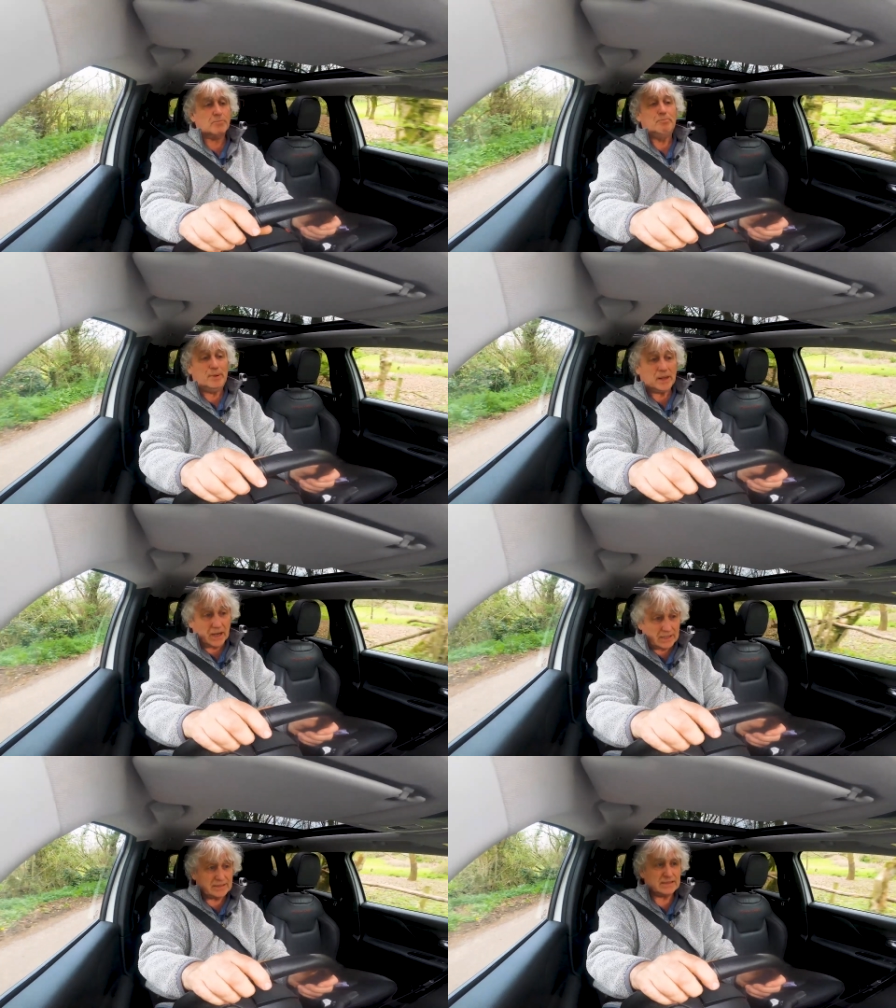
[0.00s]

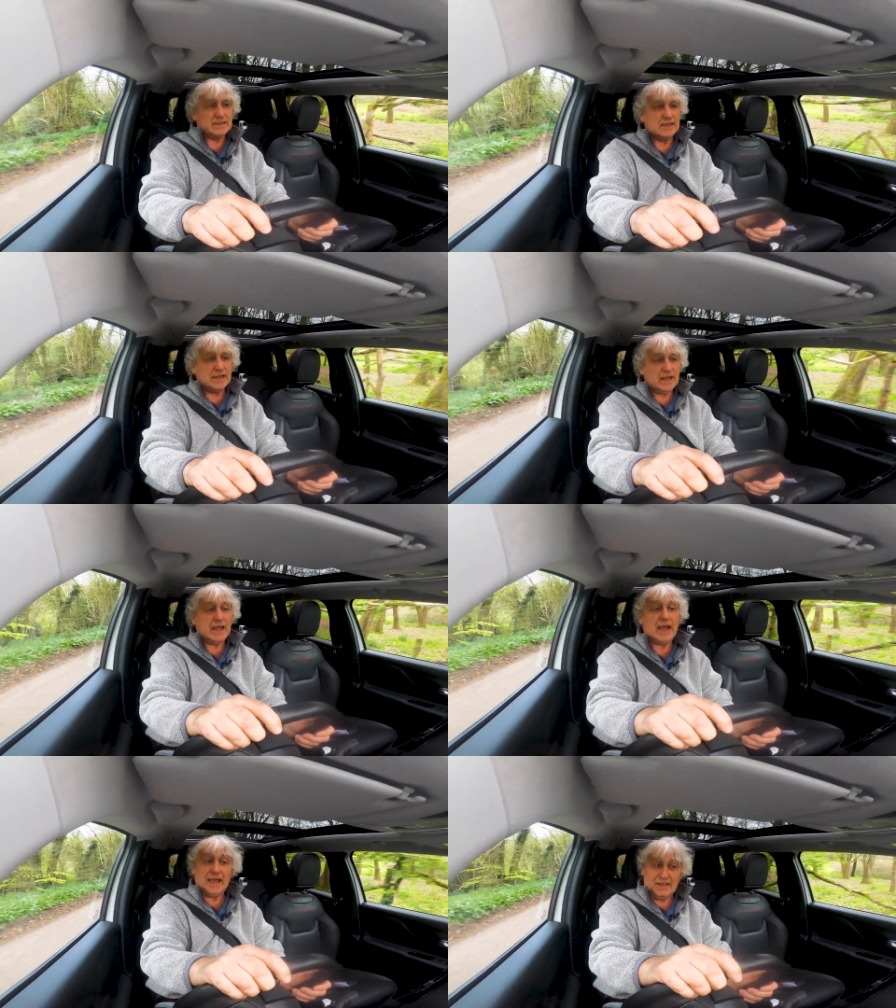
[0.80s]
but
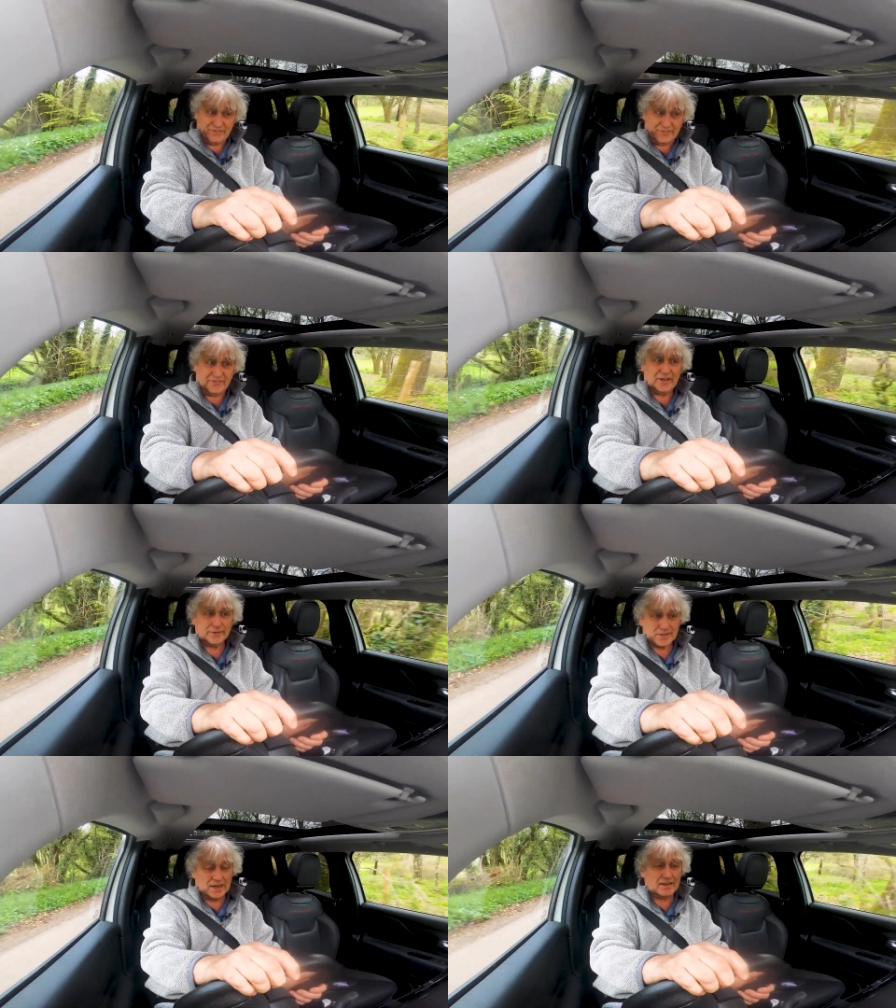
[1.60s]
it
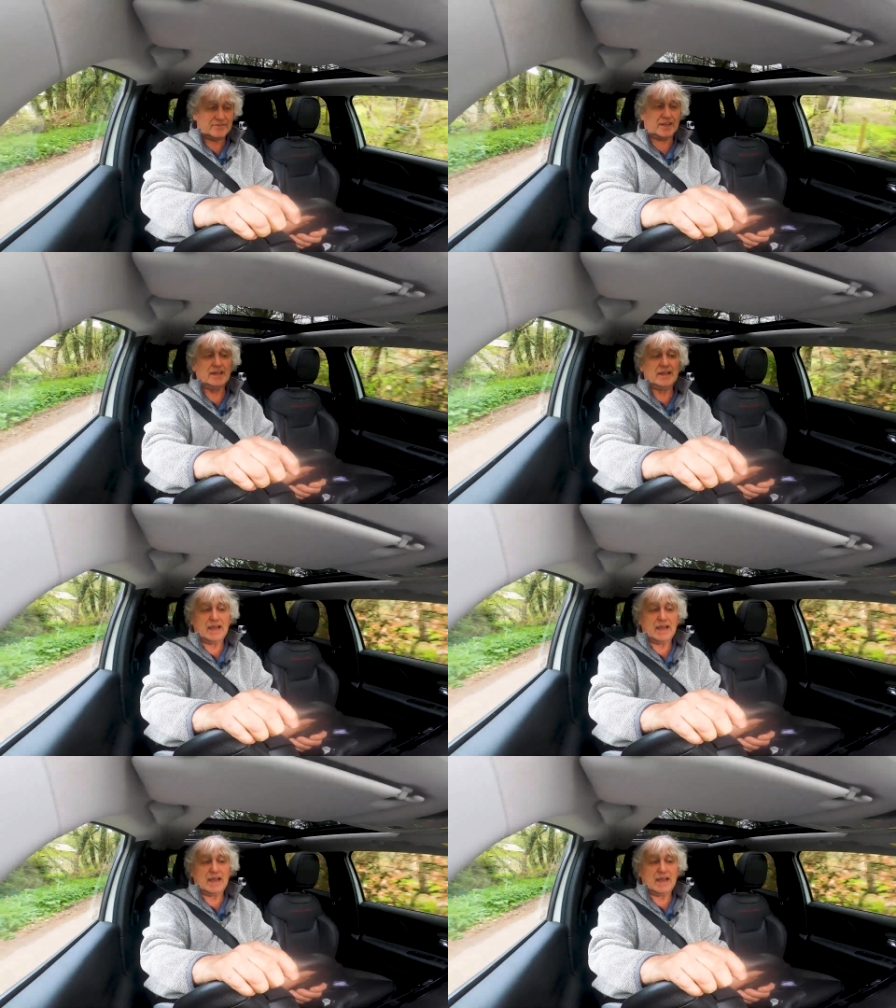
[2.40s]
feels lively.